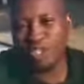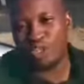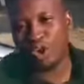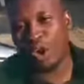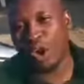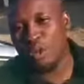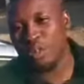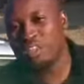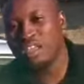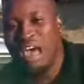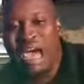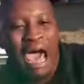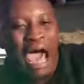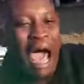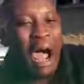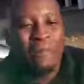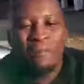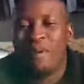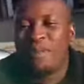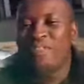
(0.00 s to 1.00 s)
be told,
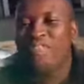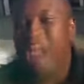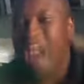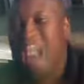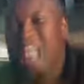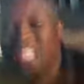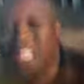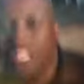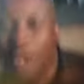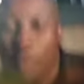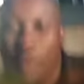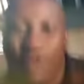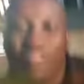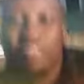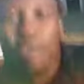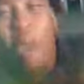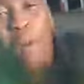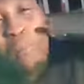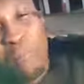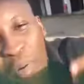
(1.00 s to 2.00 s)
I'm on the hustle
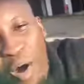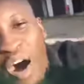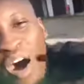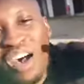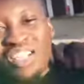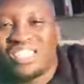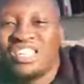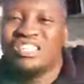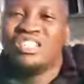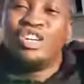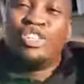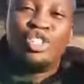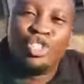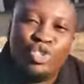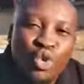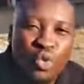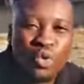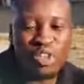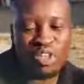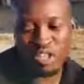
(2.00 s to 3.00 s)
with bars in the
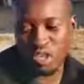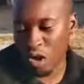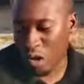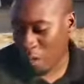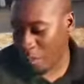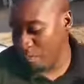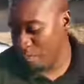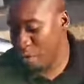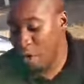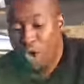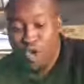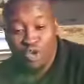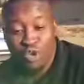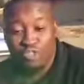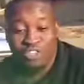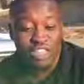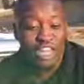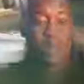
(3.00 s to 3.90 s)
studio. You